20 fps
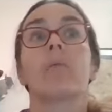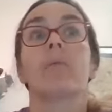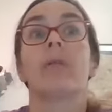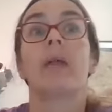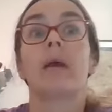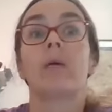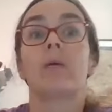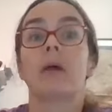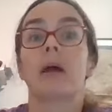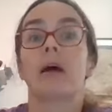
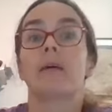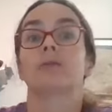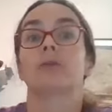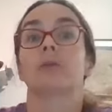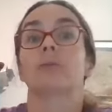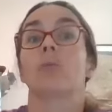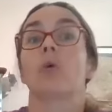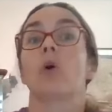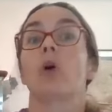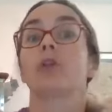They would have
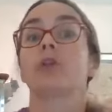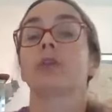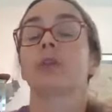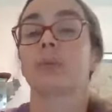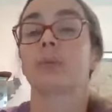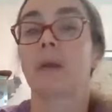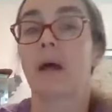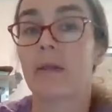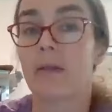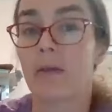to
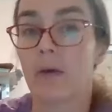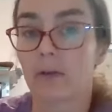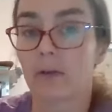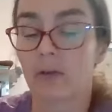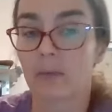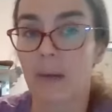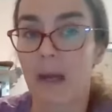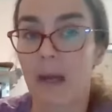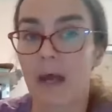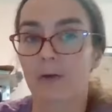multiply those
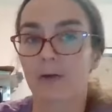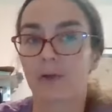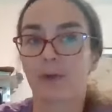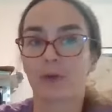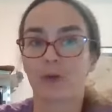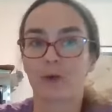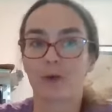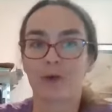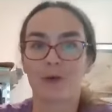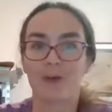amounts
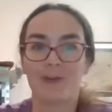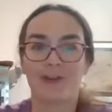in order